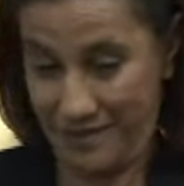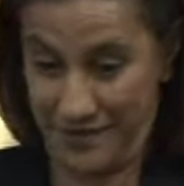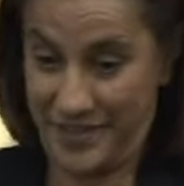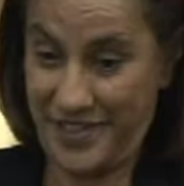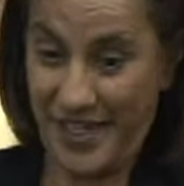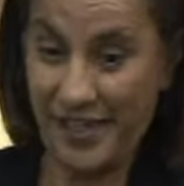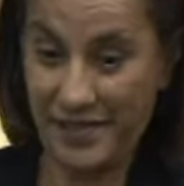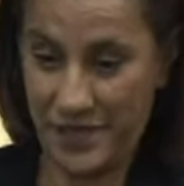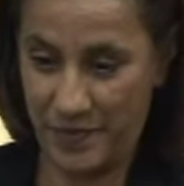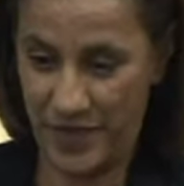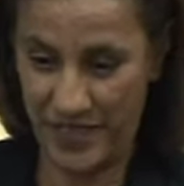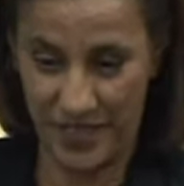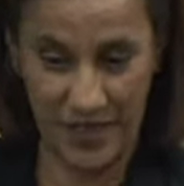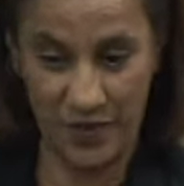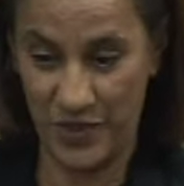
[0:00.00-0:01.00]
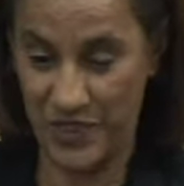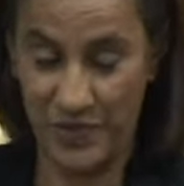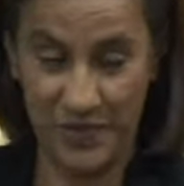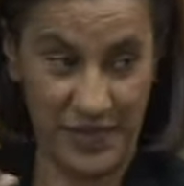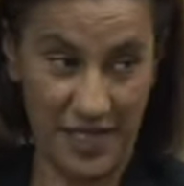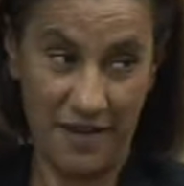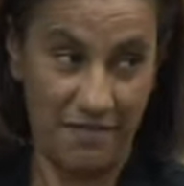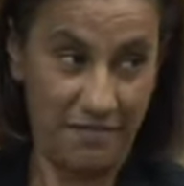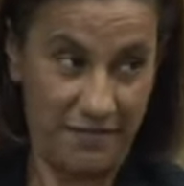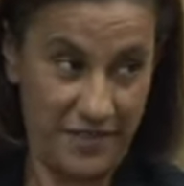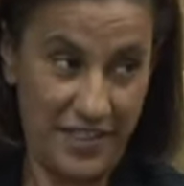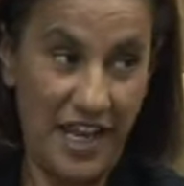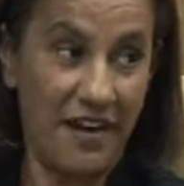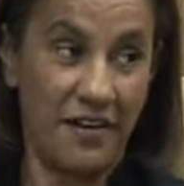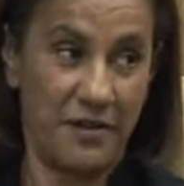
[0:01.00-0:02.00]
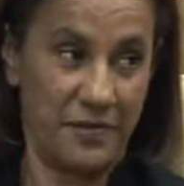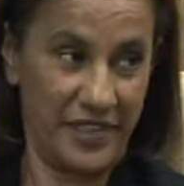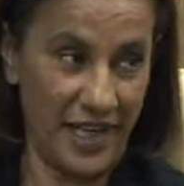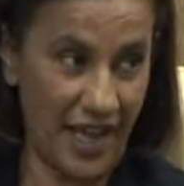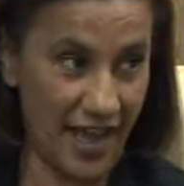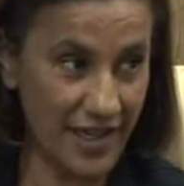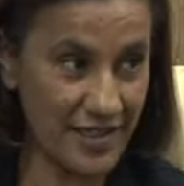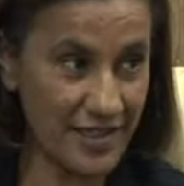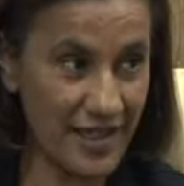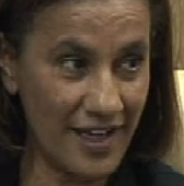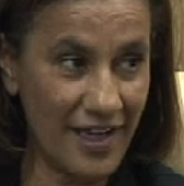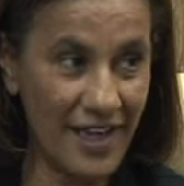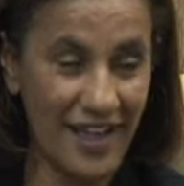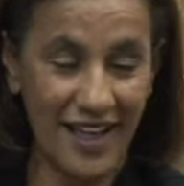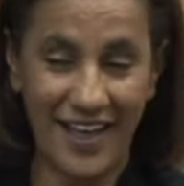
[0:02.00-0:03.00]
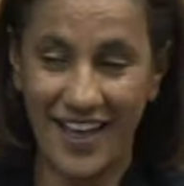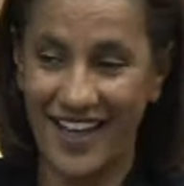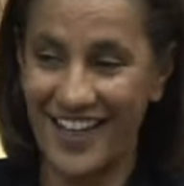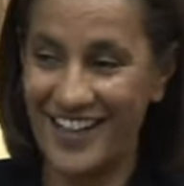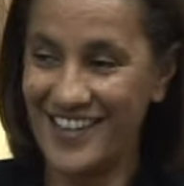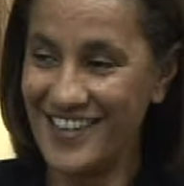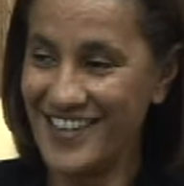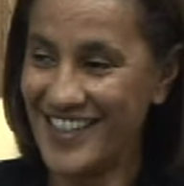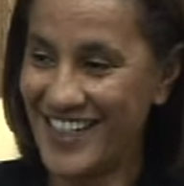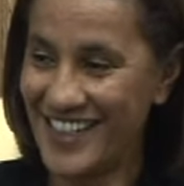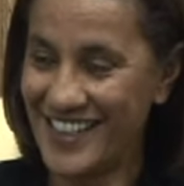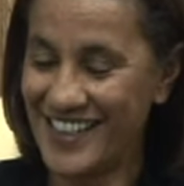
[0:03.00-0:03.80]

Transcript: salesperson, which was I'm terrible at, and